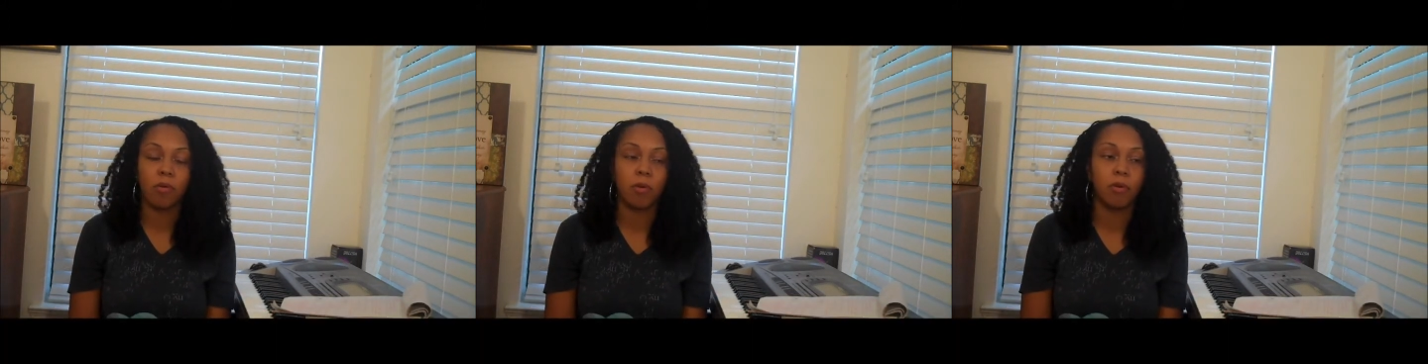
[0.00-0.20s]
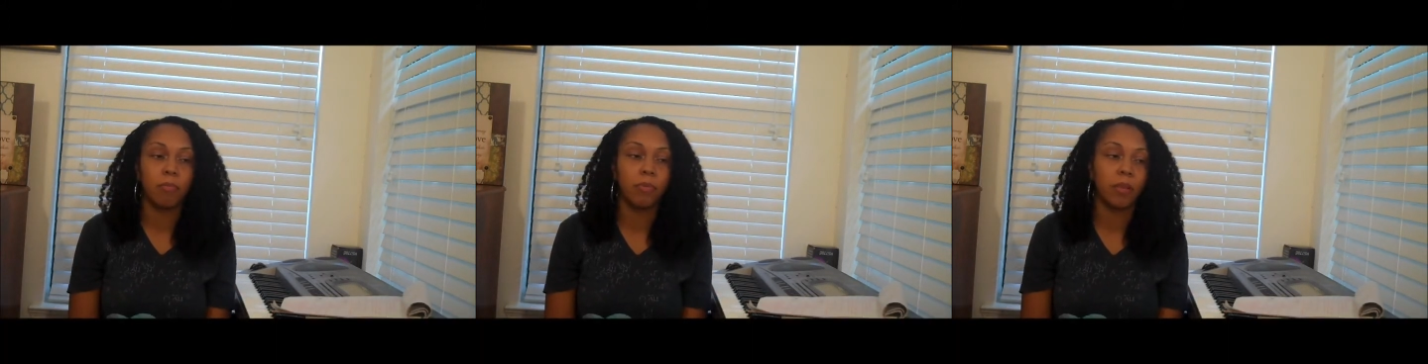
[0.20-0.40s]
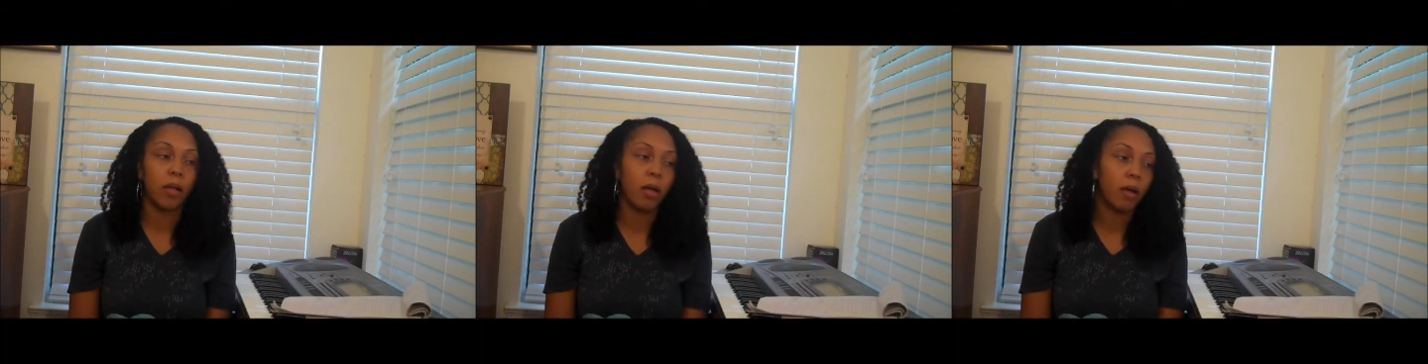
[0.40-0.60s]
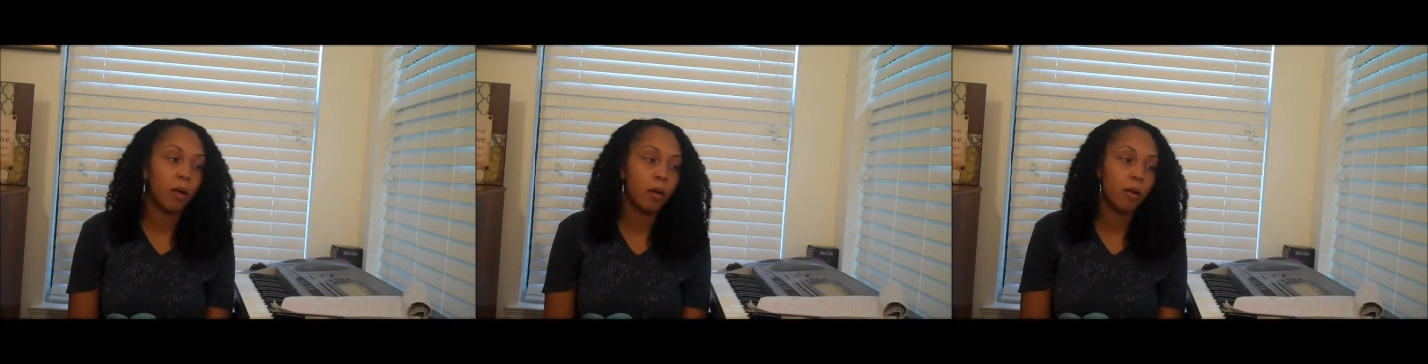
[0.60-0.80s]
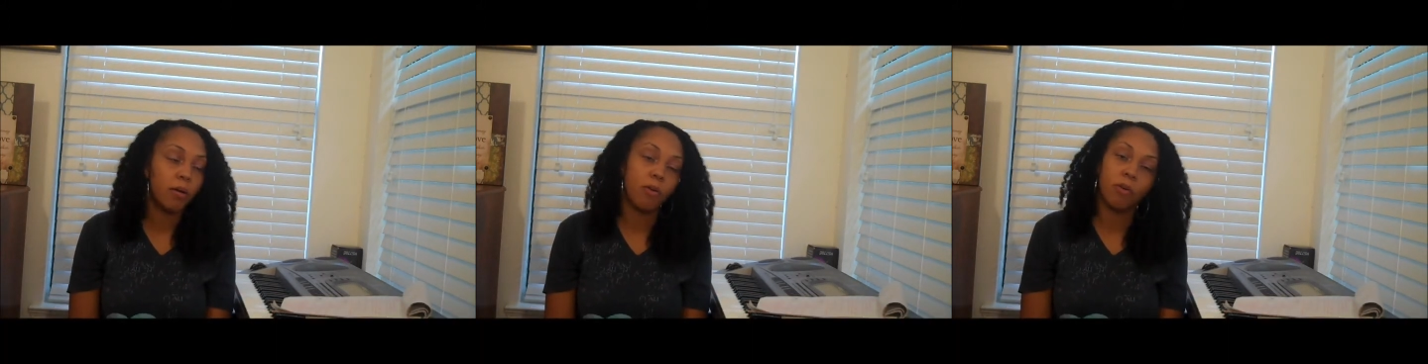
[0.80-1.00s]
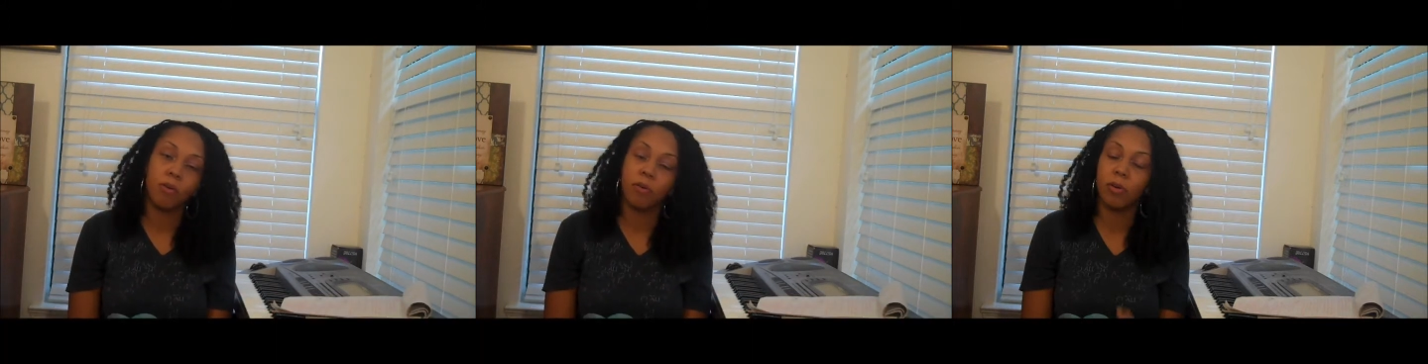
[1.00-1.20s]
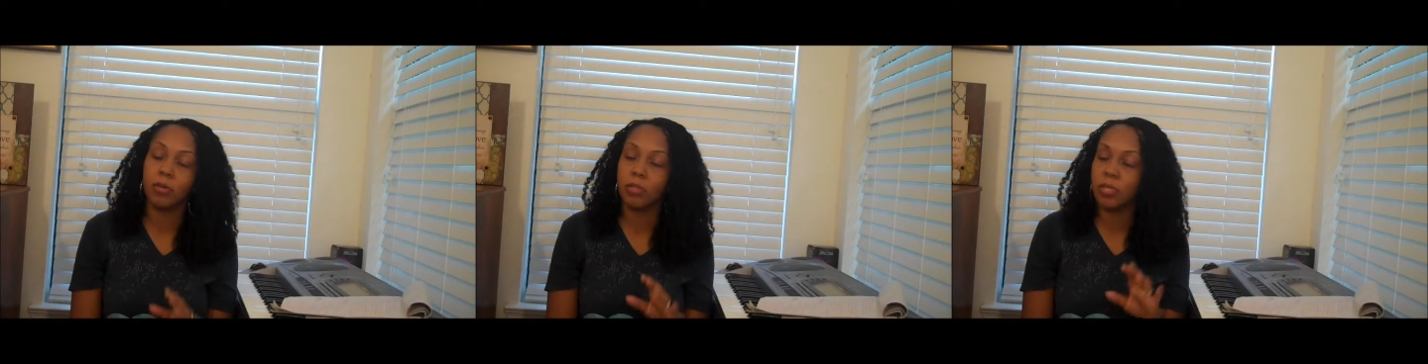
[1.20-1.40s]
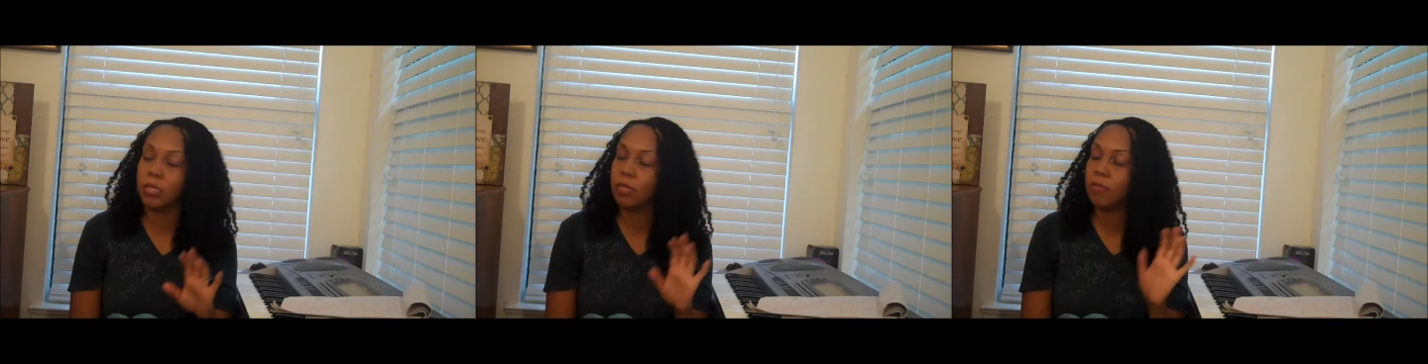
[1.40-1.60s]
or the blog or
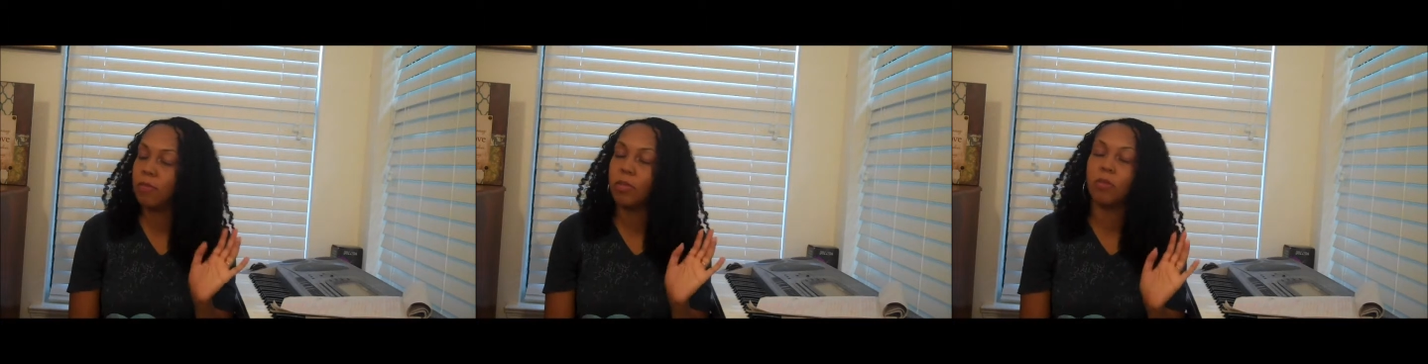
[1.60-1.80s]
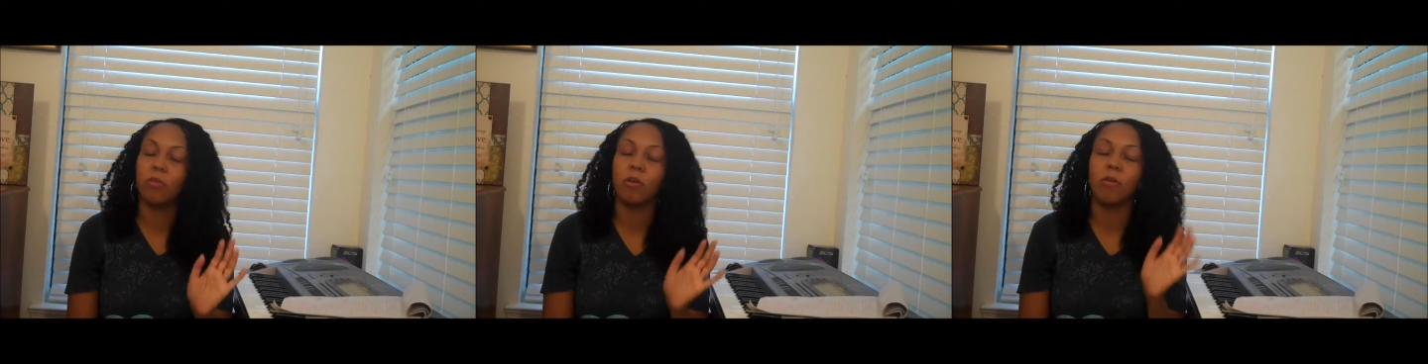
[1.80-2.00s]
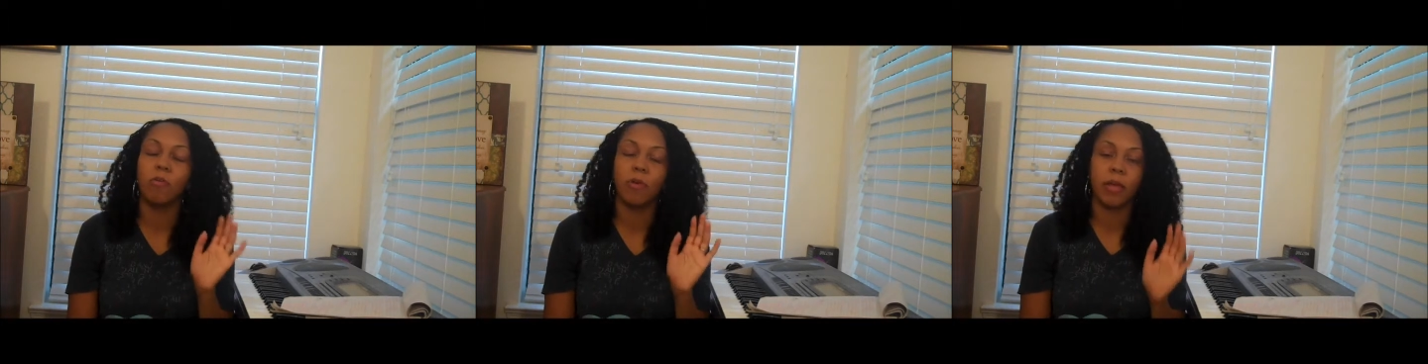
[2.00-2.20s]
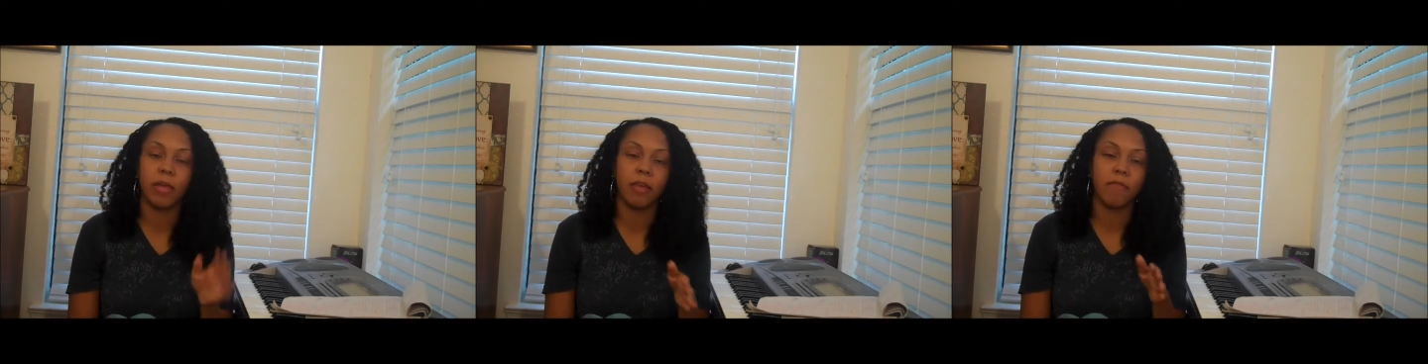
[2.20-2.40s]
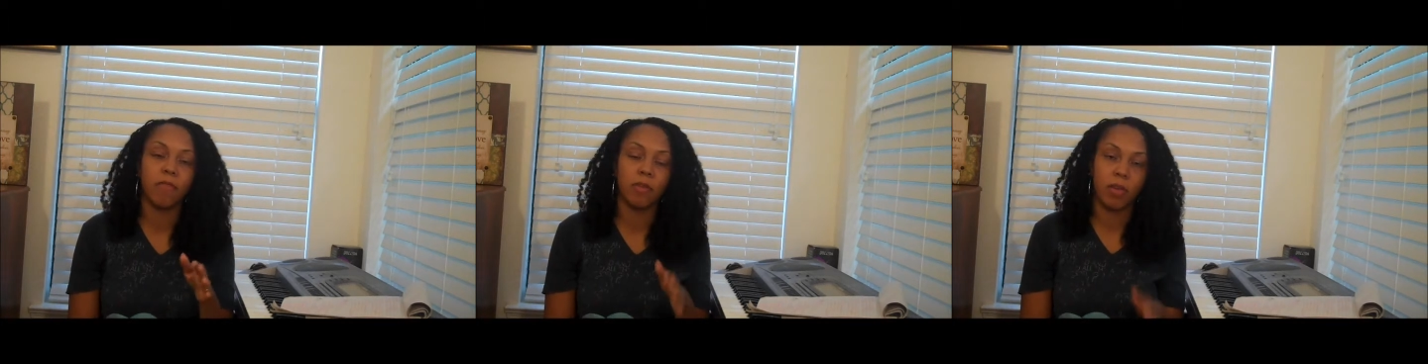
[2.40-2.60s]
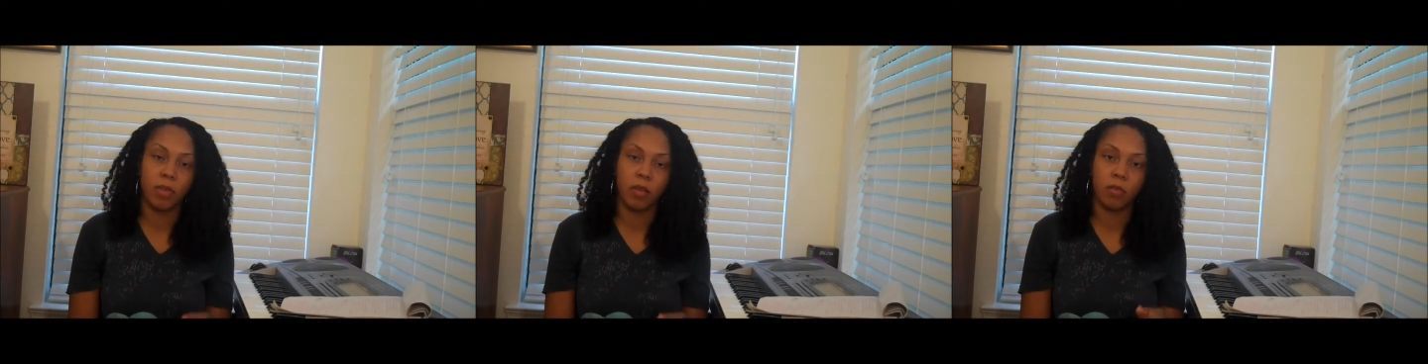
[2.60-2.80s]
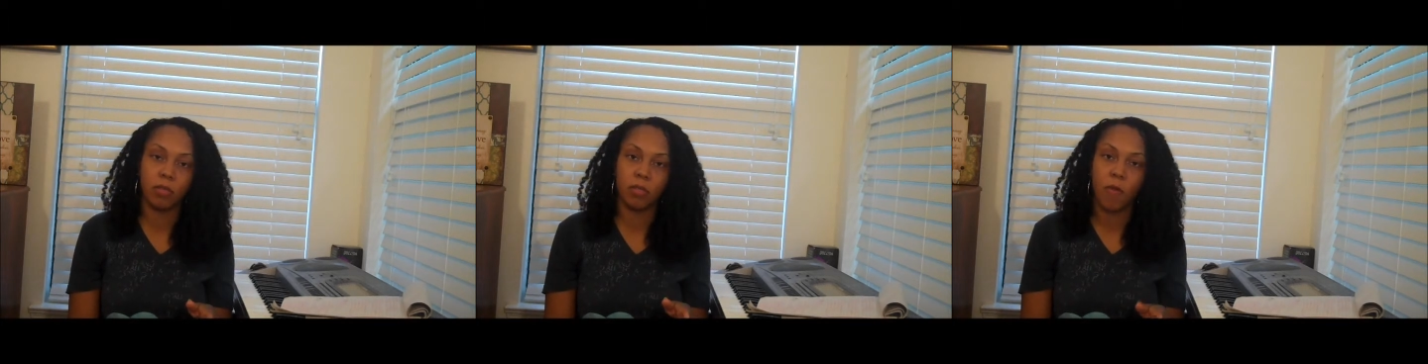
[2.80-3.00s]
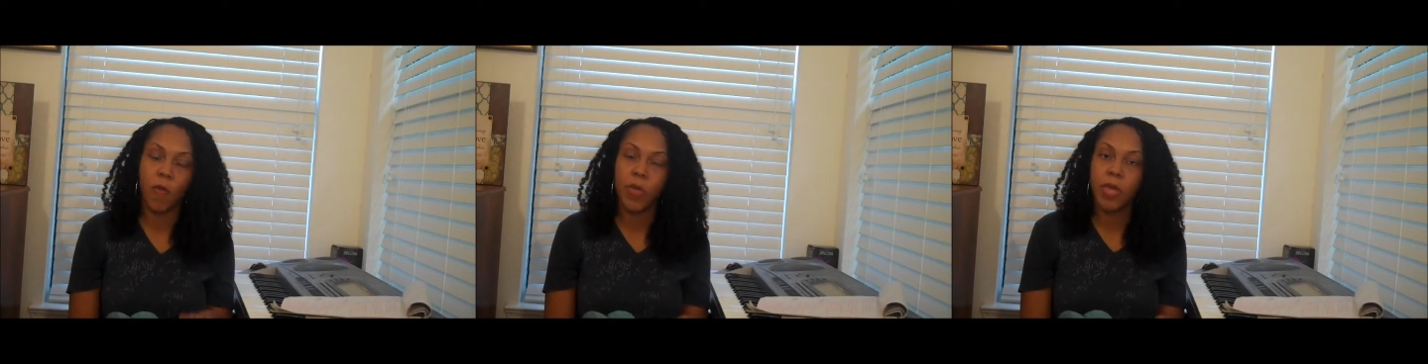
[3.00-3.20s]
TV or wherever else.